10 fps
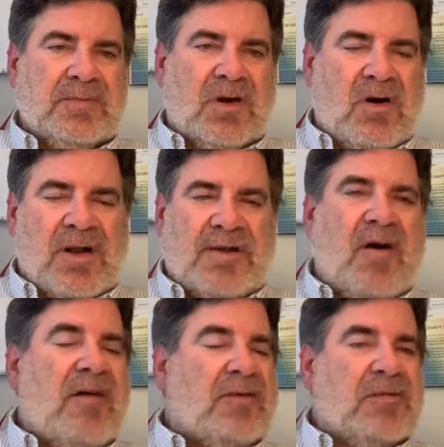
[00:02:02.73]
and
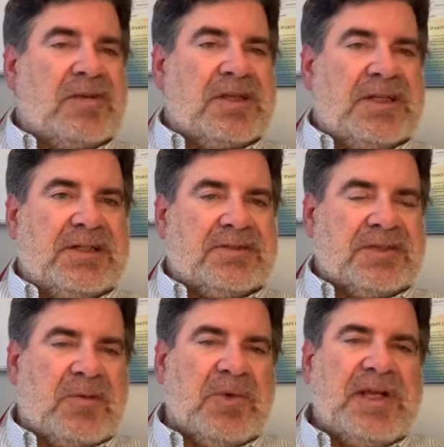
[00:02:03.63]
off over the years.
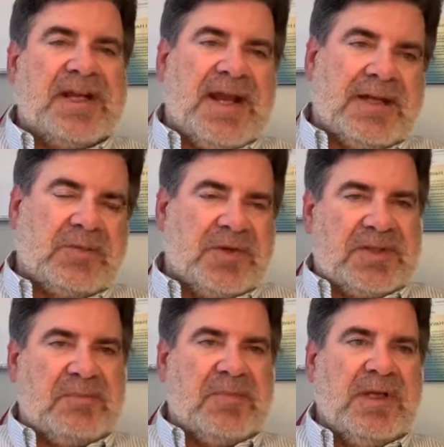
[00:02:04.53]
I reconnected with
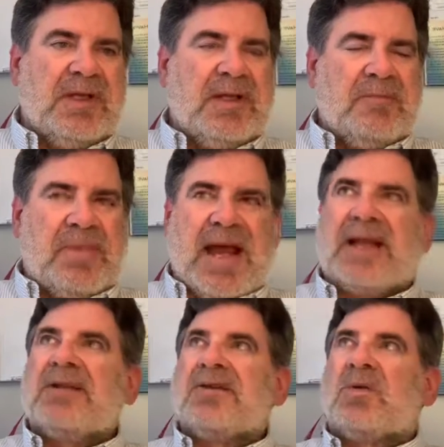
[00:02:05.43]
him
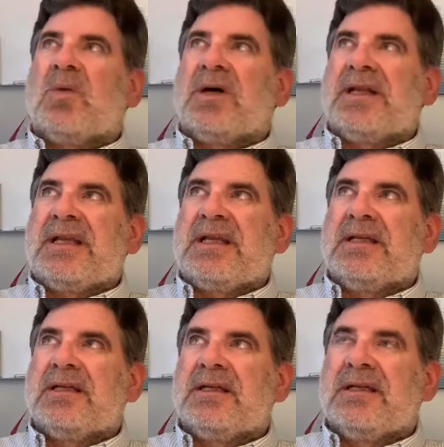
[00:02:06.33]
back in
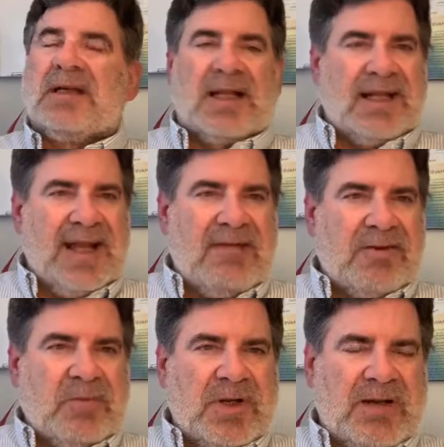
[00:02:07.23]

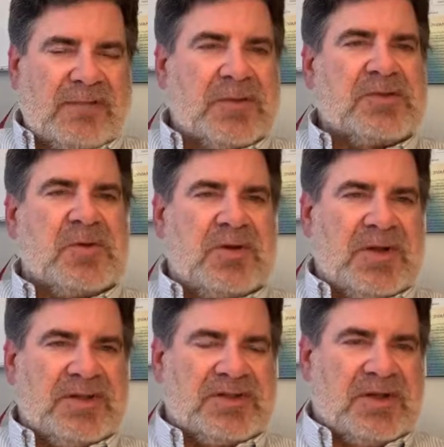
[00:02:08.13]
2011 when I first rode
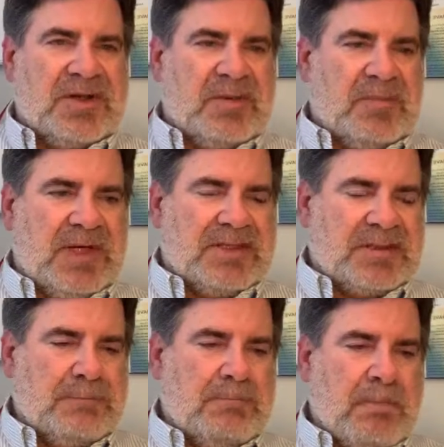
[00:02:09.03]
on the startup
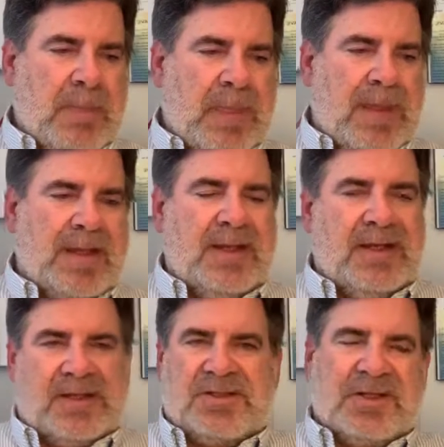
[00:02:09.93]
bus.
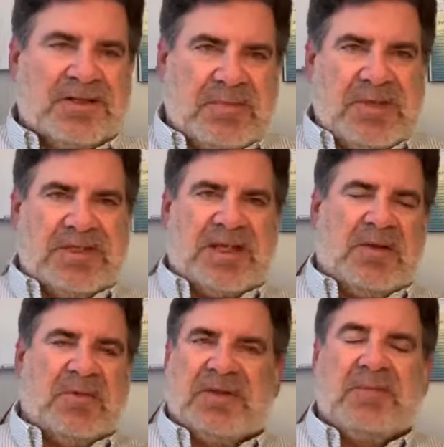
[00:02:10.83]
And I shared some
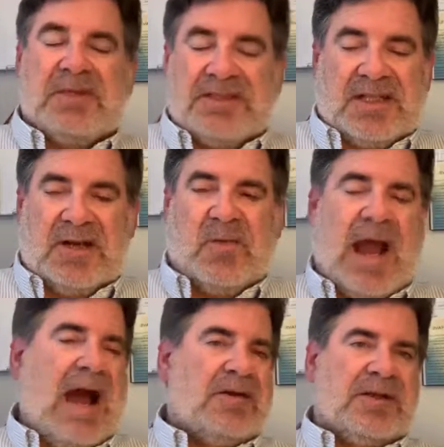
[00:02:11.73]
insight with him, and he's like,
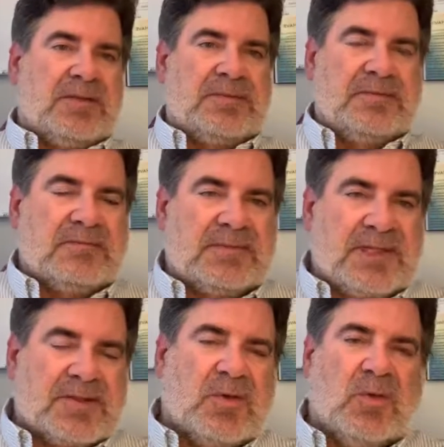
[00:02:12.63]
wow,
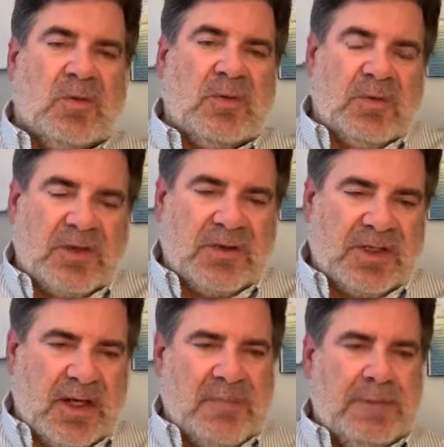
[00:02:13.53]
that's cool, and we
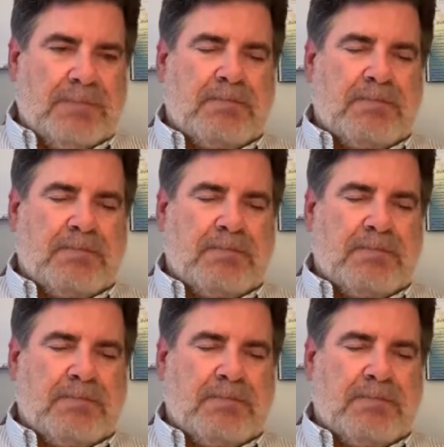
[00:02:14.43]
hook up.